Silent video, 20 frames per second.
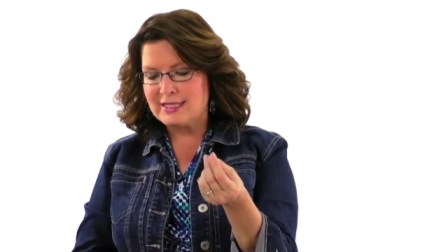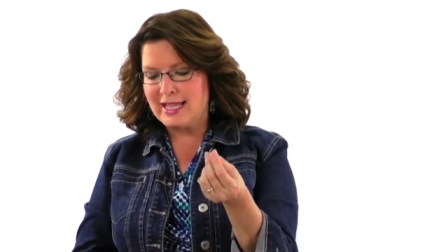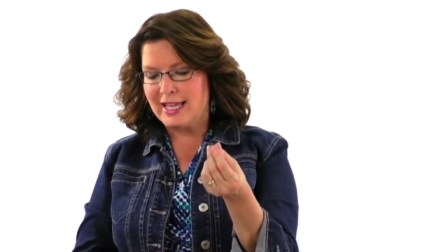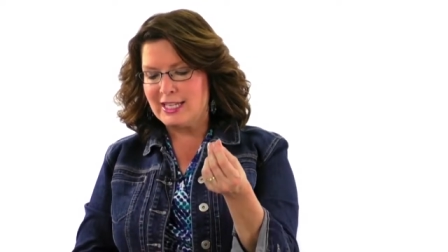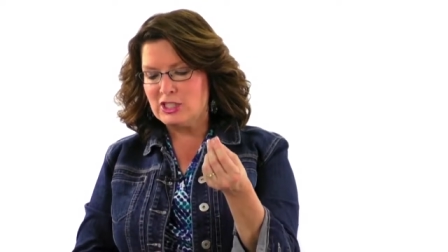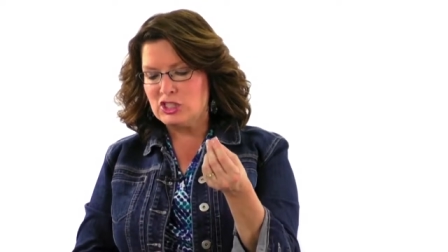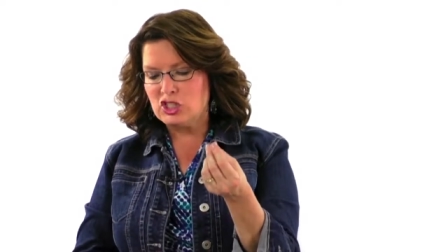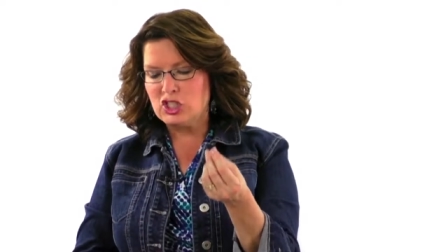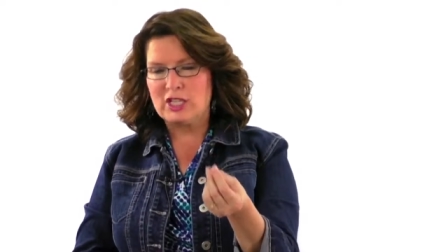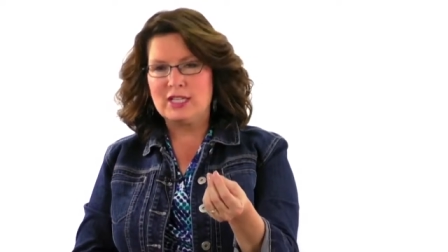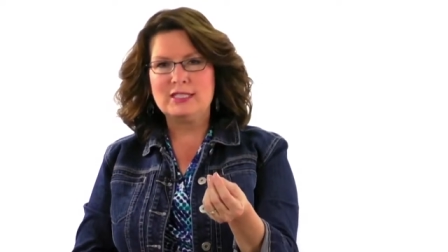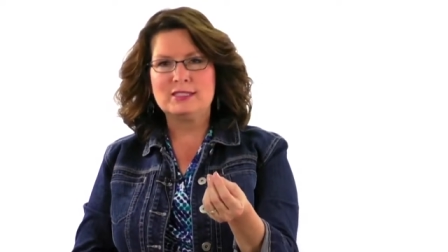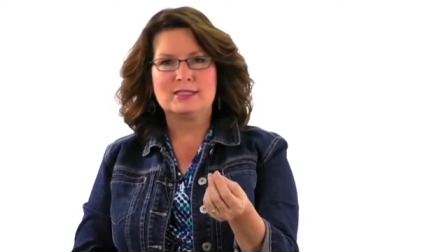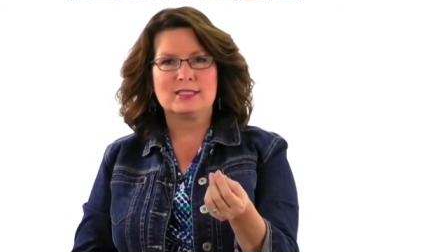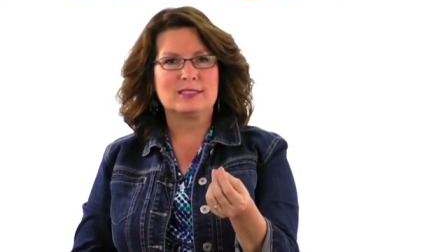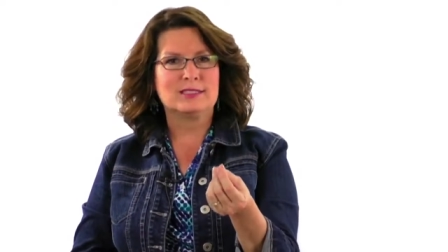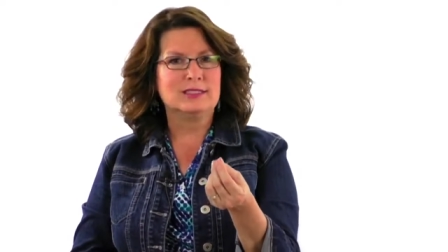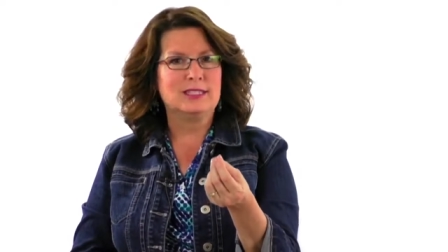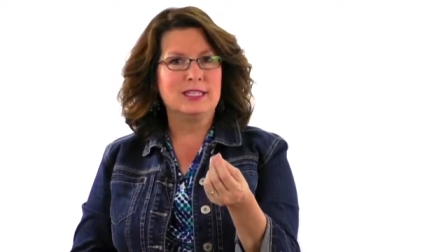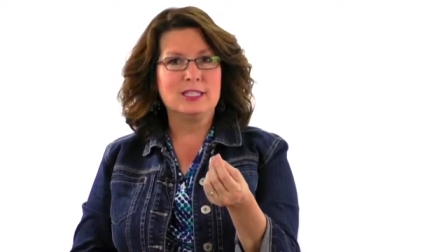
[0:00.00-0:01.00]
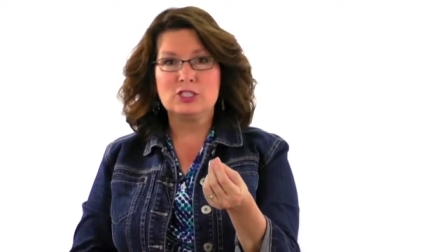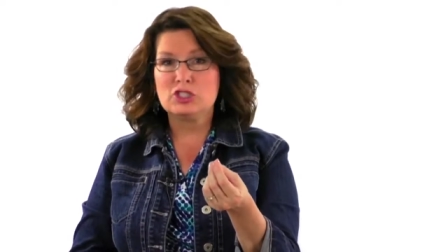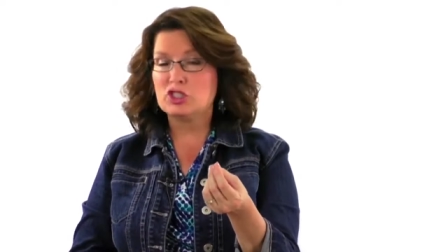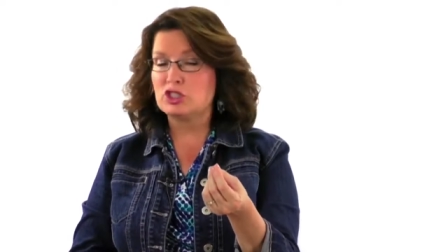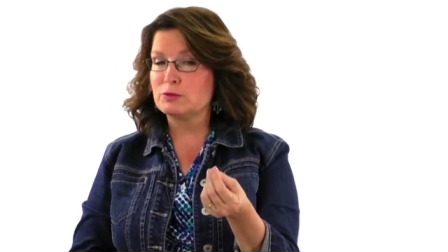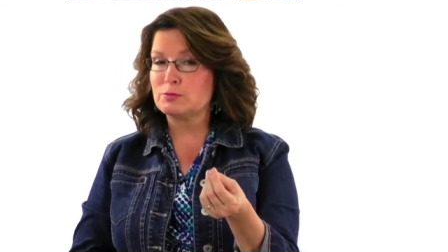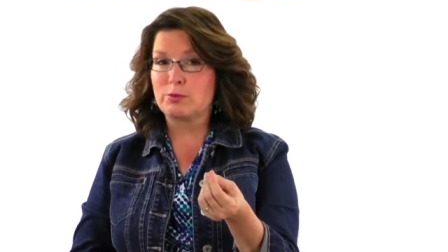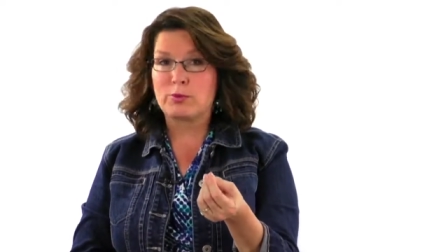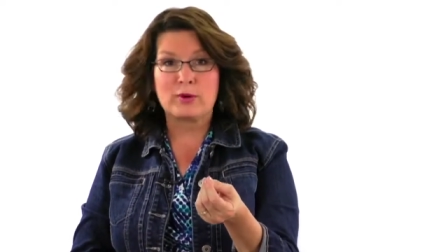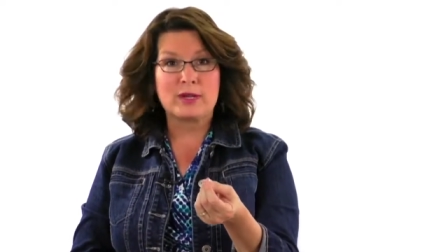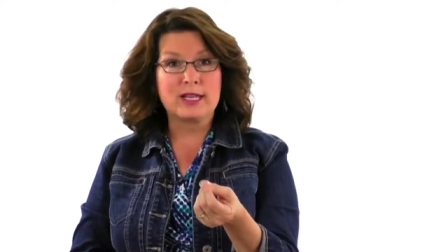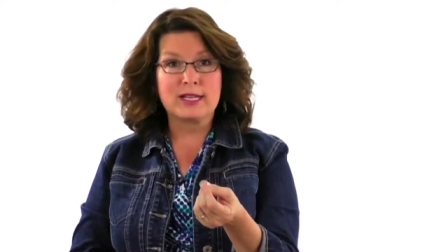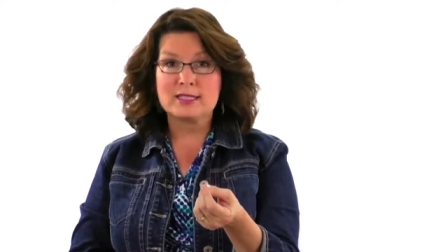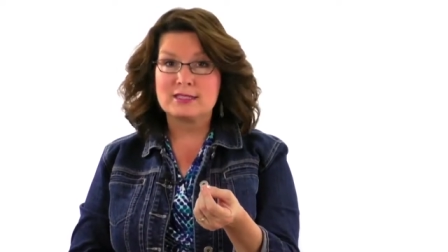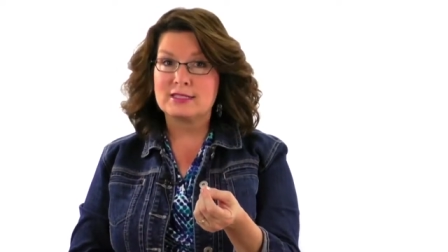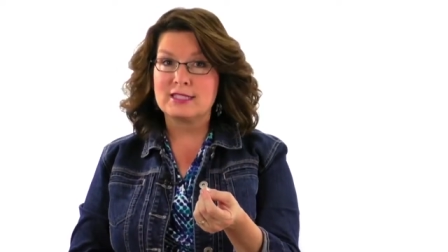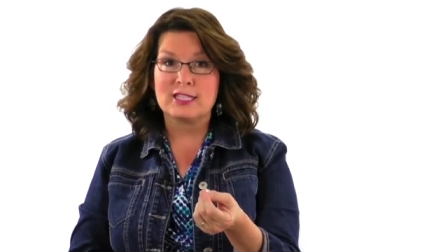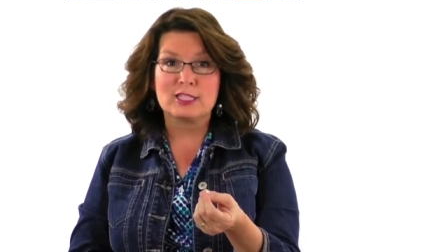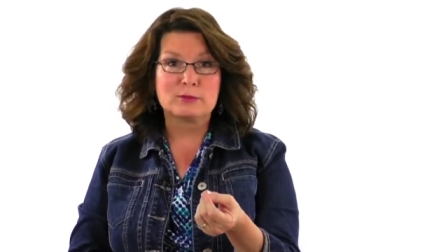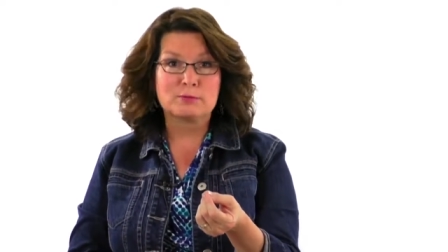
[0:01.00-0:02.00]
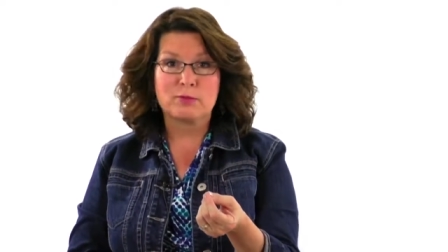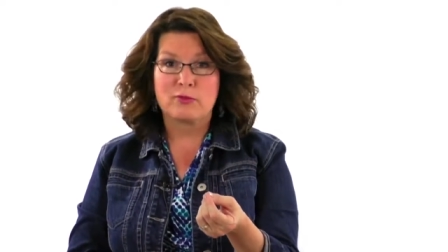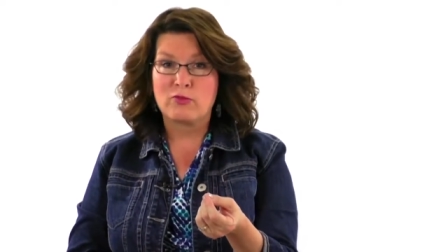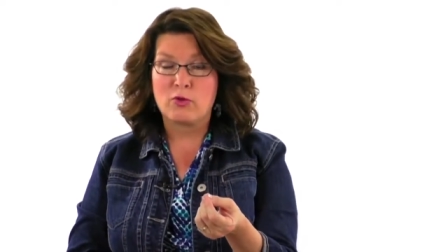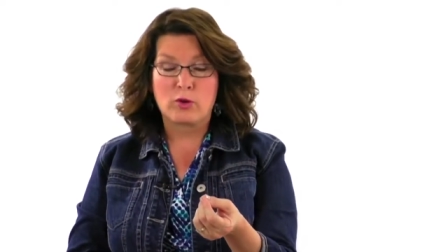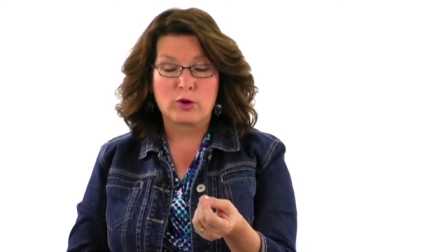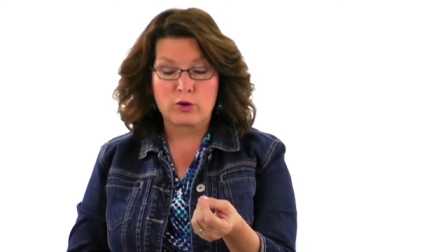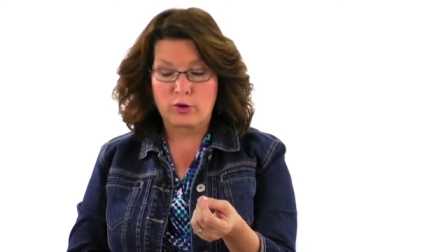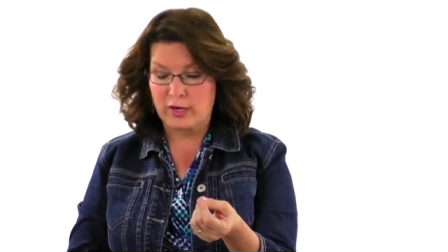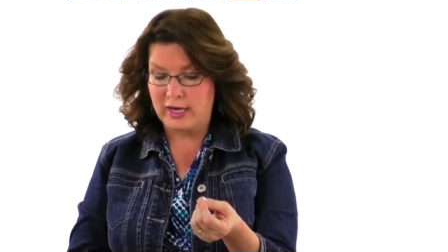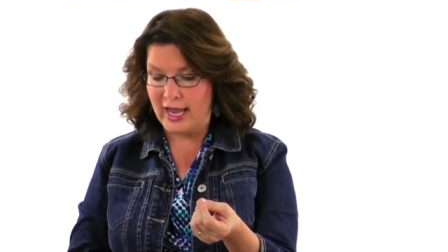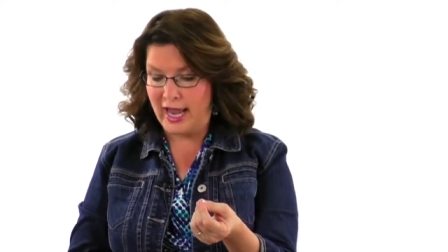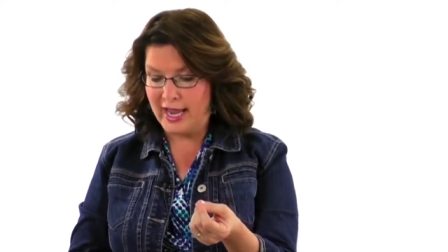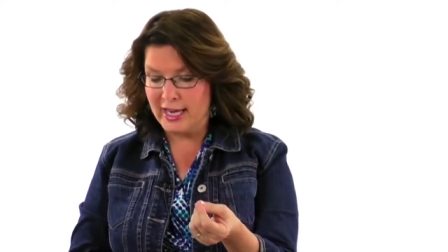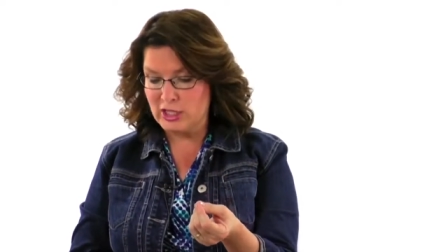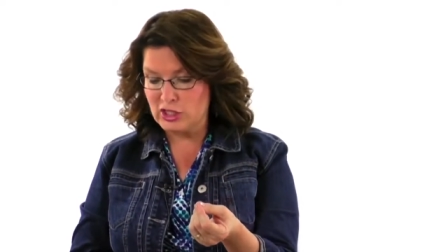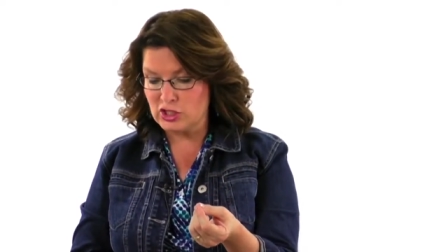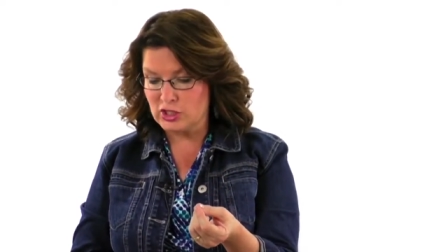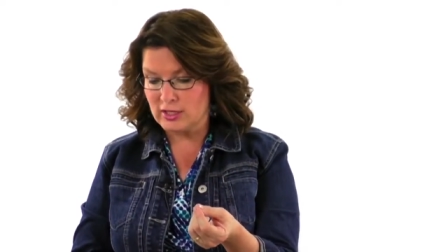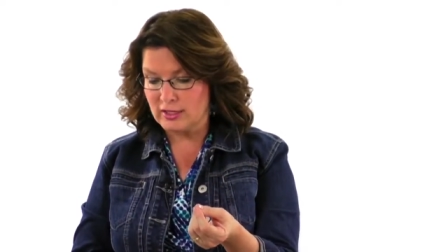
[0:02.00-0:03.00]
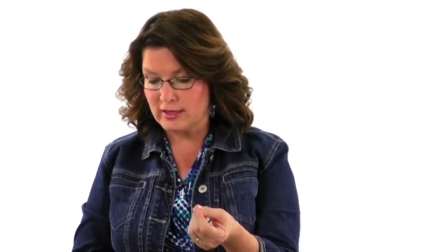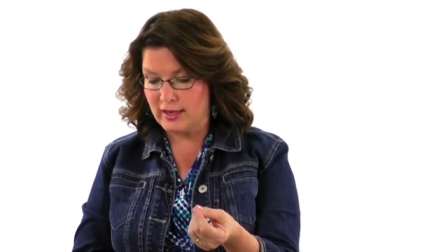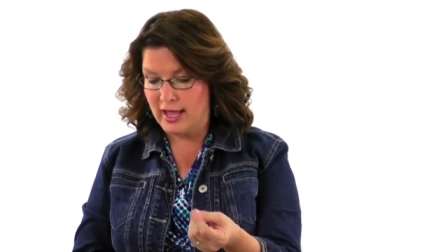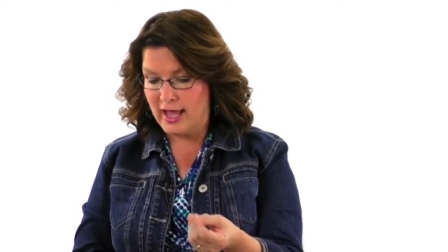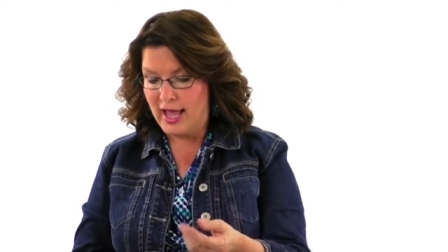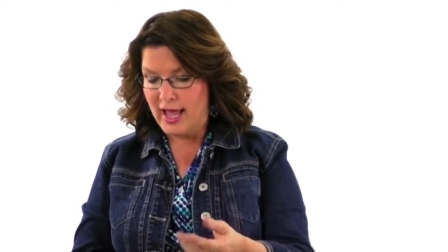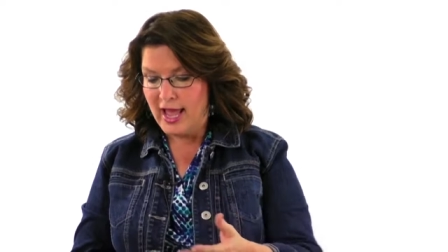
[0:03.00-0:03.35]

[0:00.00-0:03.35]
that Jesus didn't just pre-exist before creation.